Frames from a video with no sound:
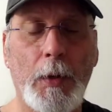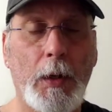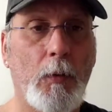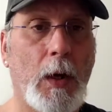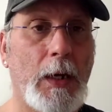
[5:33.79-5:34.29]

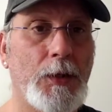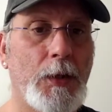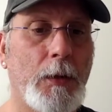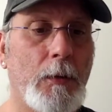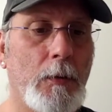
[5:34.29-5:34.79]
in
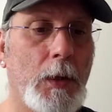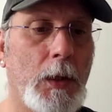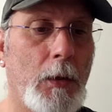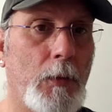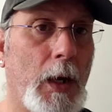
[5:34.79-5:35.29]
watching
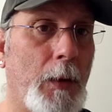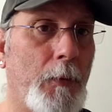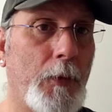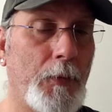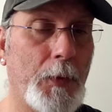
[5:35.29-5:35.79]

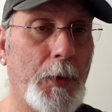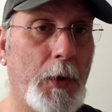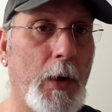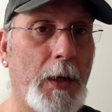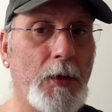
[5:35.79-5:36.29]
Rob from Flip
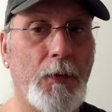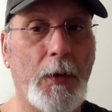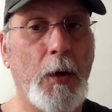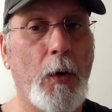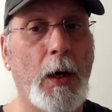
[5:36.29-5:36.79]
Aquatics
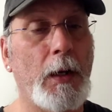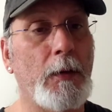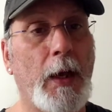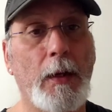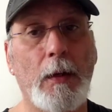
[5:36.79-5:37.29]
video on it
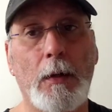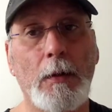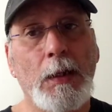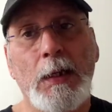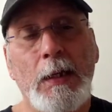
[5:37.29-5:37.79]
that, you
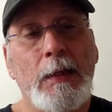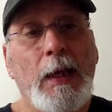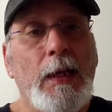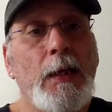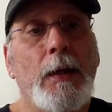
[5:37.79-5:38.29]
know, they
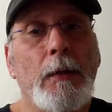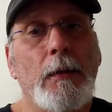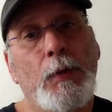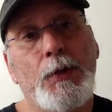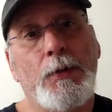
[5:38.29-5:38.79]
eat it,
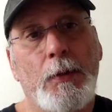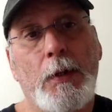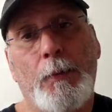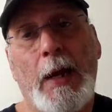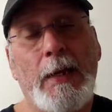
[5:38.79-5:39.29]
which
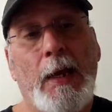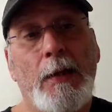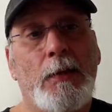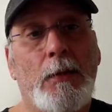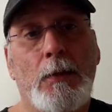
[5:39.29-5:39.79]
in my
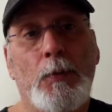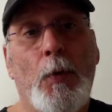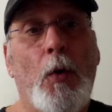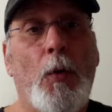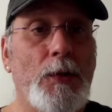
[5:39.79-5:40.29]
case, the
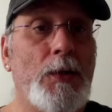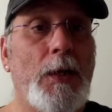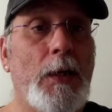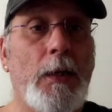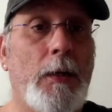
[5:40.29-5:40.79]
small ones
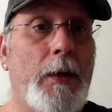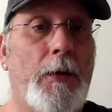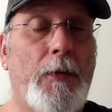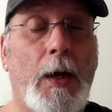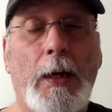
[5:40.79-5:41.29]
did eat it and they're
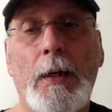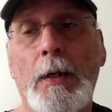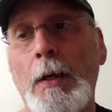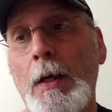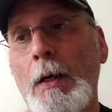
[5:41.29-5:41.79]
fine.
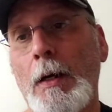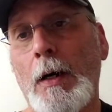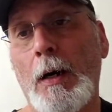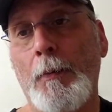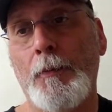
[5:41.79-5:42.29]

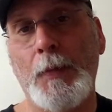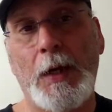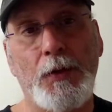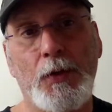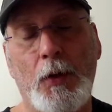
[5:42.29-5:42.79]

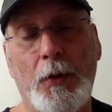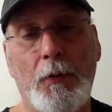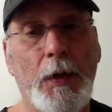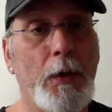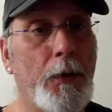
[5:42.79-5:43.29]
As you saw in the
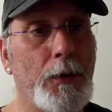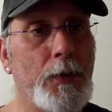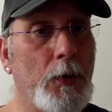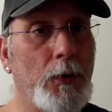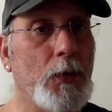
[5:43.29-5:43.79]
video, there's
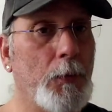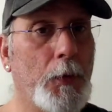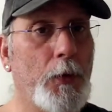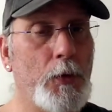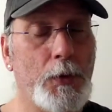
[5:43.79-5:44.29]
still some
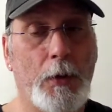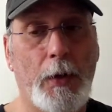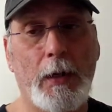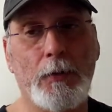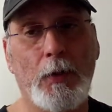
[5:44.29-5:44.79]
cruising
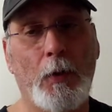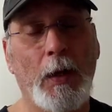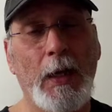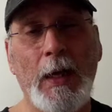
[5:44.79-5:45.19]
around. So